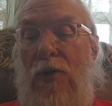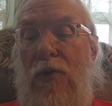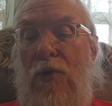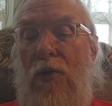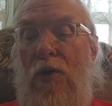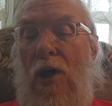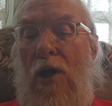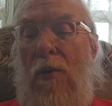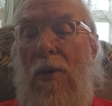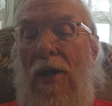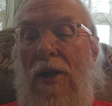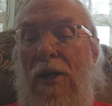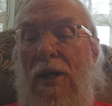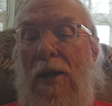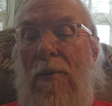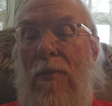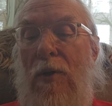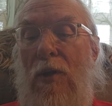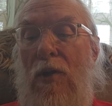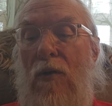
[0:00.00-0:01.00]
Hugo and
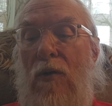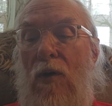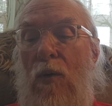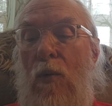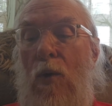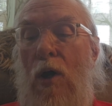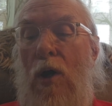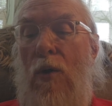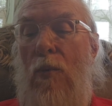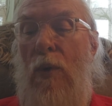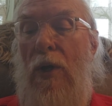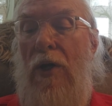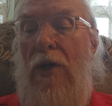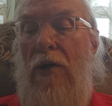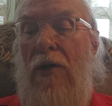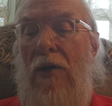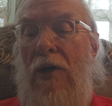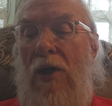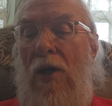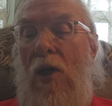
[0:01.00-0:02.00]
Nebula Award
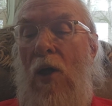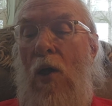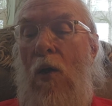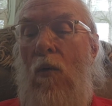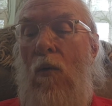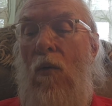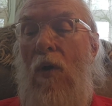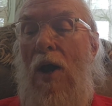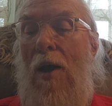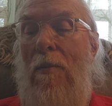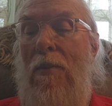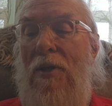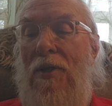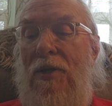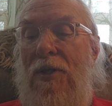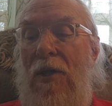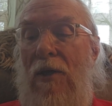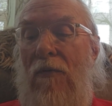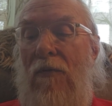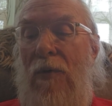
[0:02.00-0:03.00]
winner Robert
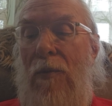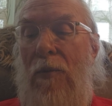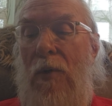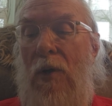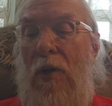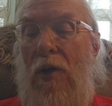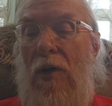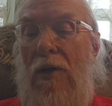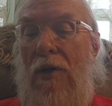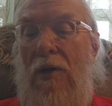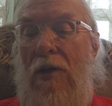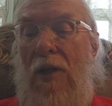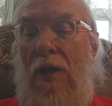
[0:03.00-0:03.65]
Silverberg